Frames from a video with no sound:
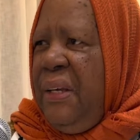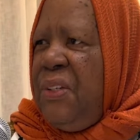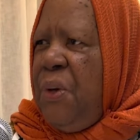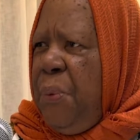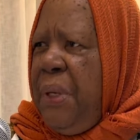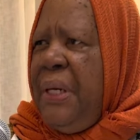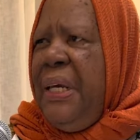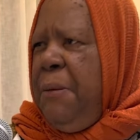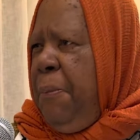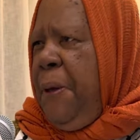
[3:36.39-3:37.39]
So we
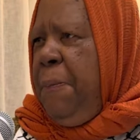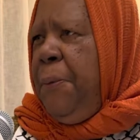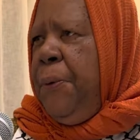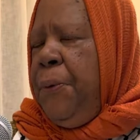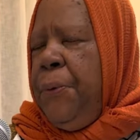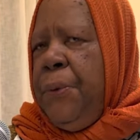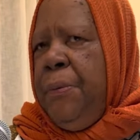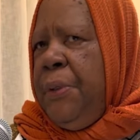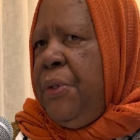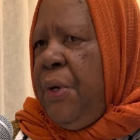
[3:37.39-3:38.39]
need people who will
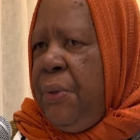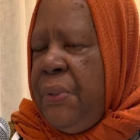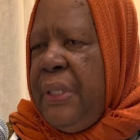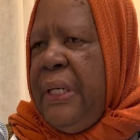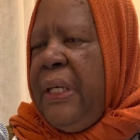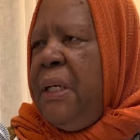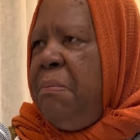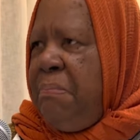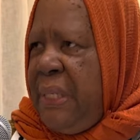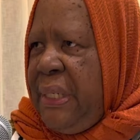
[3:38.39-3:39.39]
be totally
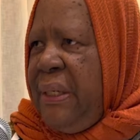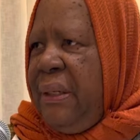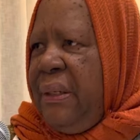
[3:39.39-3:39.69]
committed